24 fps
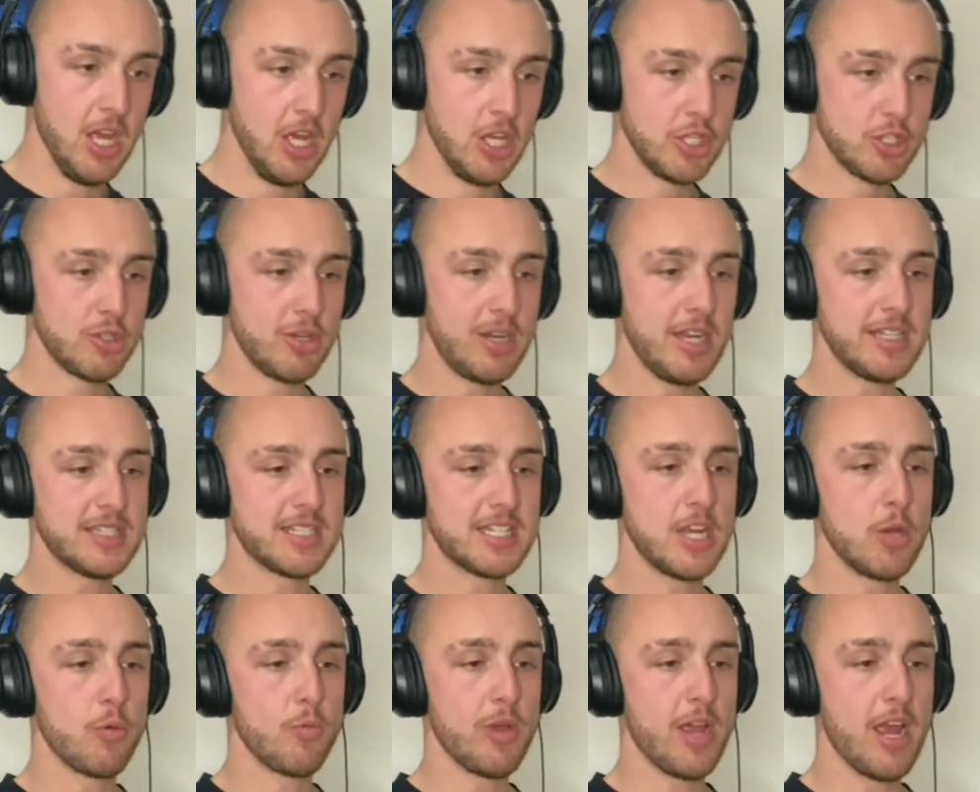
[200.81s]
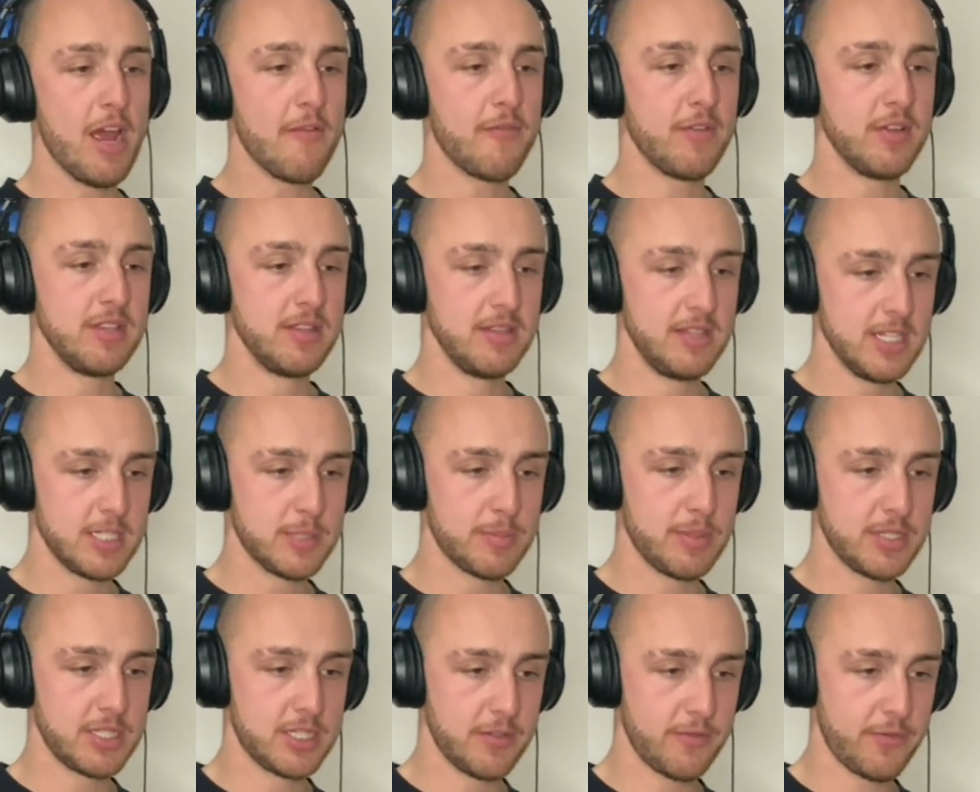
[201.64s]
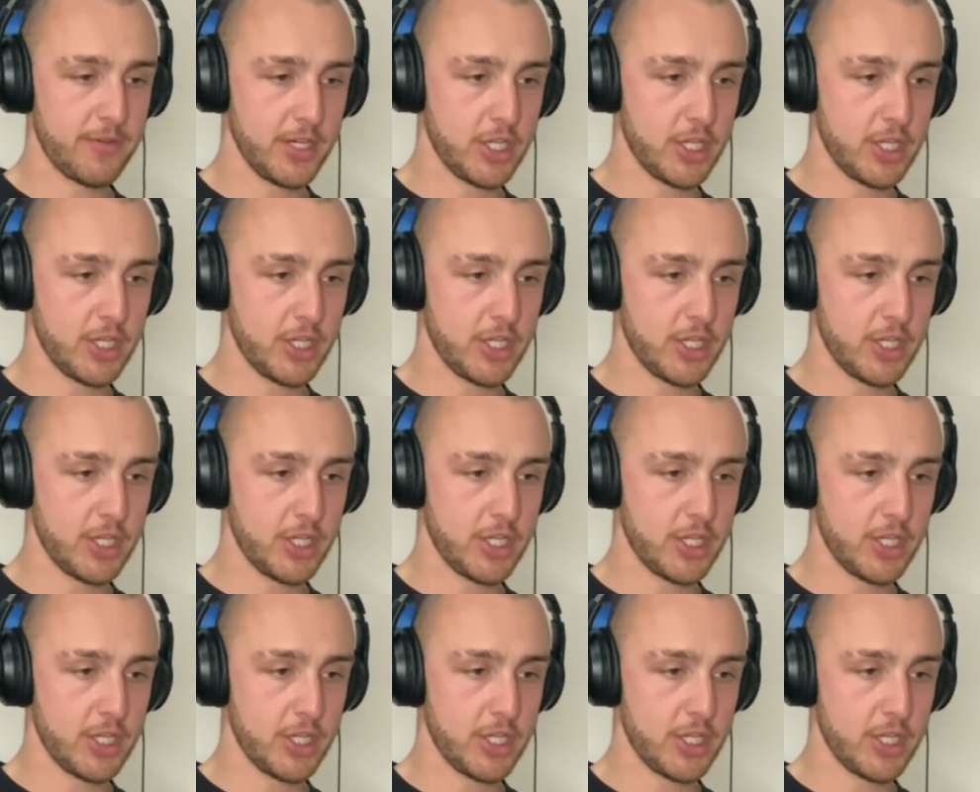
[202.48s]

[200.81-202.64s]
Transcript: So let's say we have in this specific